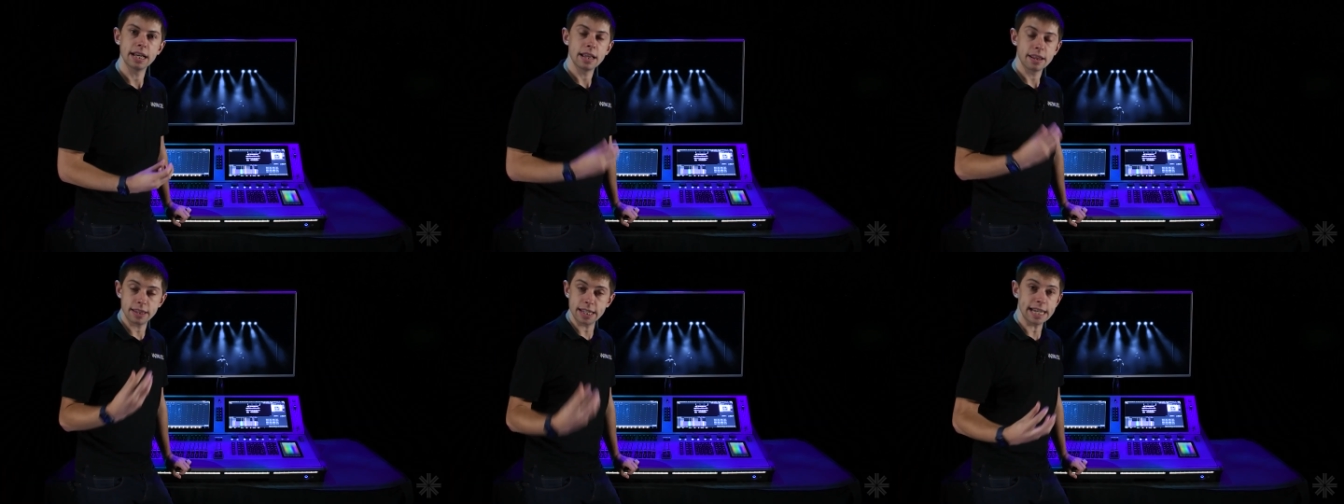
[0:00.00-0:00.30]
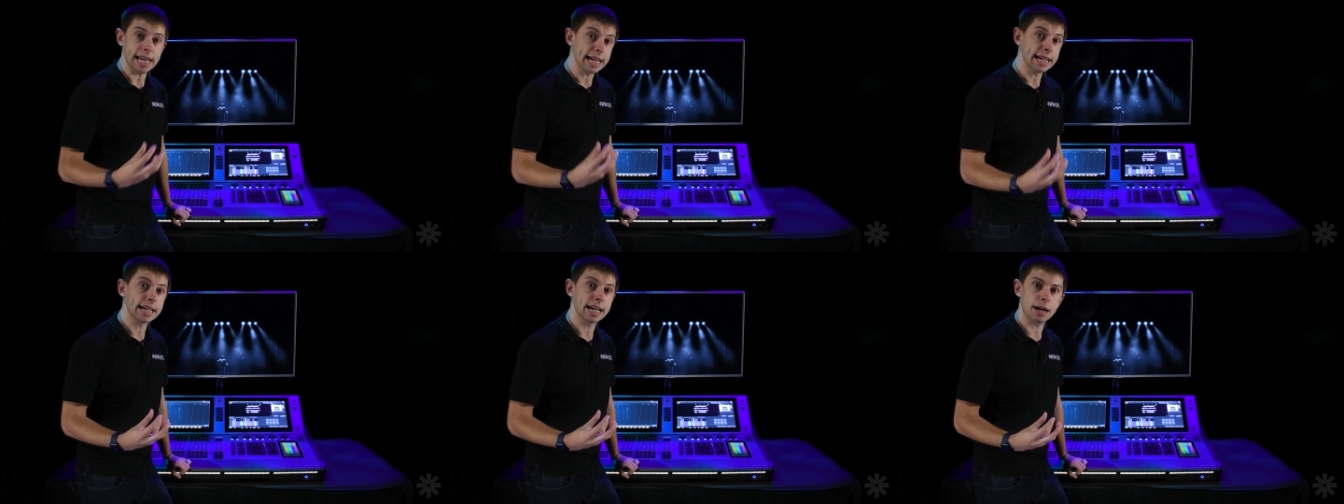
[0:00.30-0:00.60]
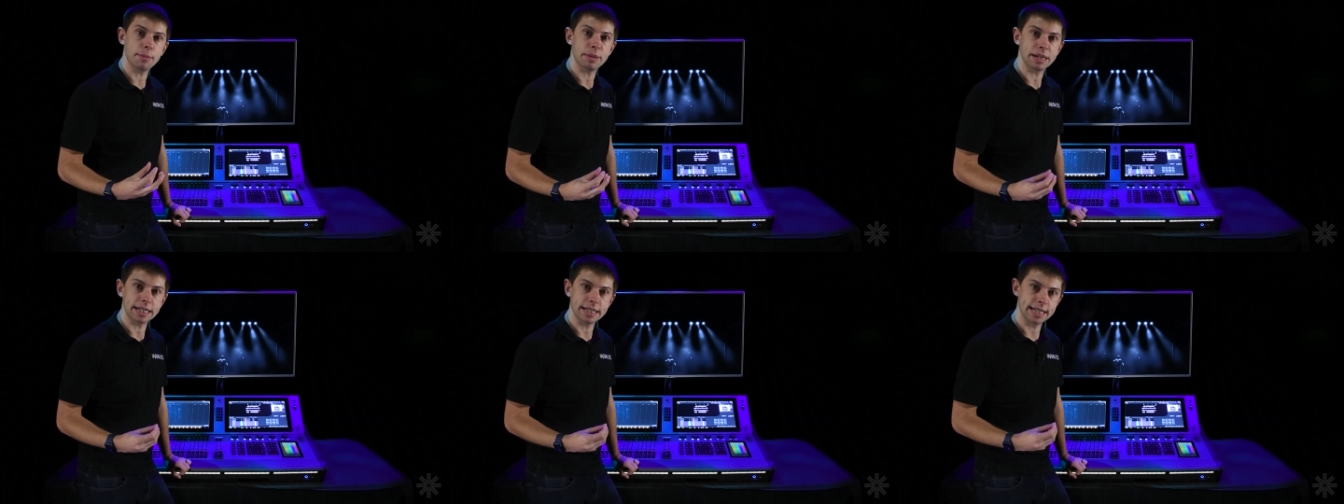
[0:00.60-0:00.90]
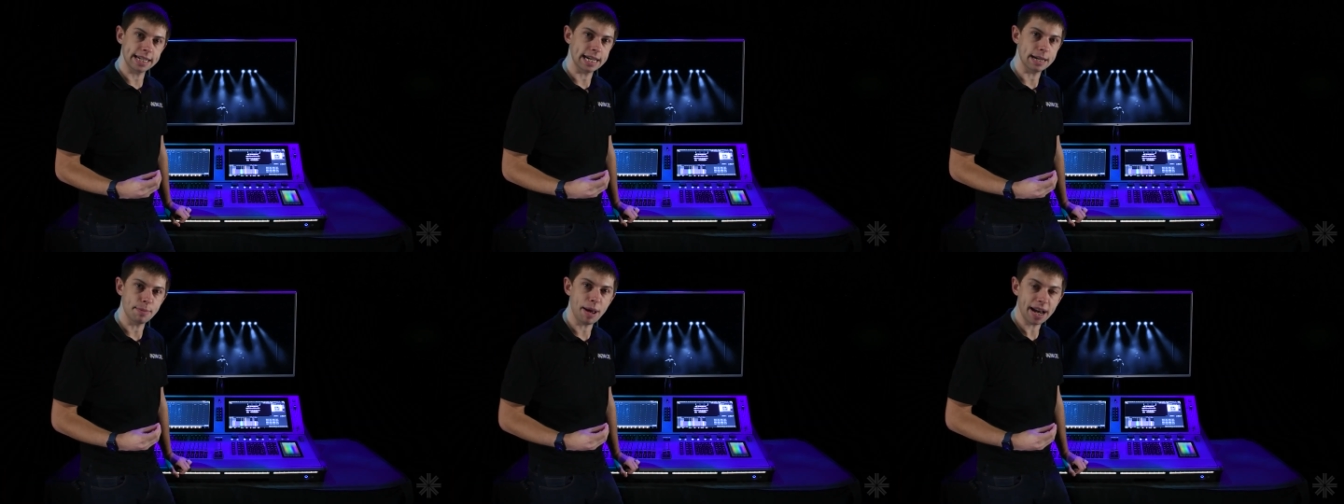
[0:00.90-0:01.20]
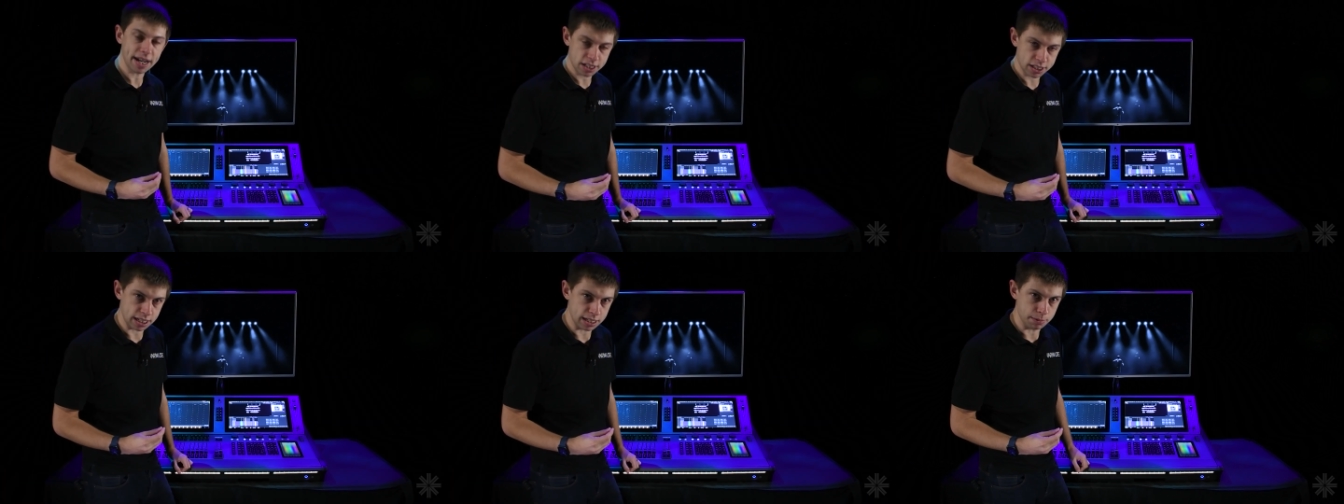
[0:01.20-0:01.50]
incoming
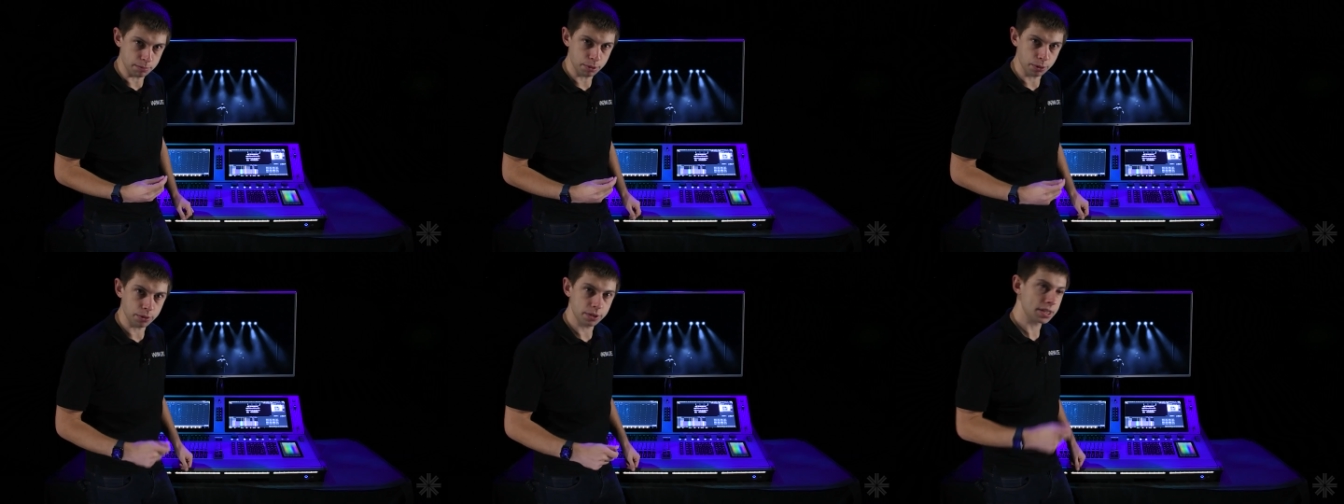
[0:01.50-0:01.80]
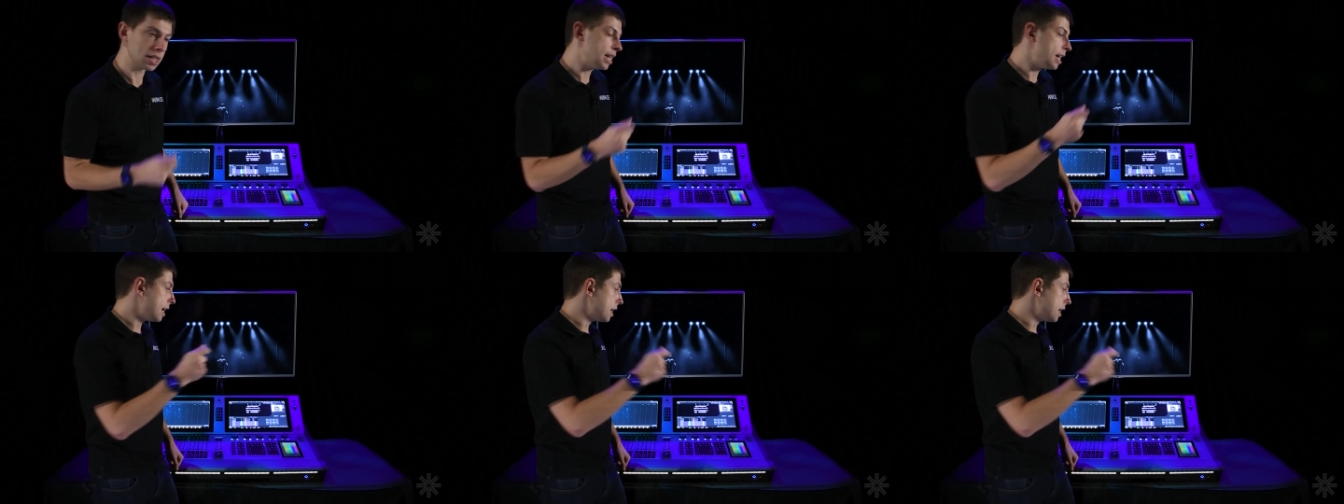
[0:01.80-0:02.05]
DMX input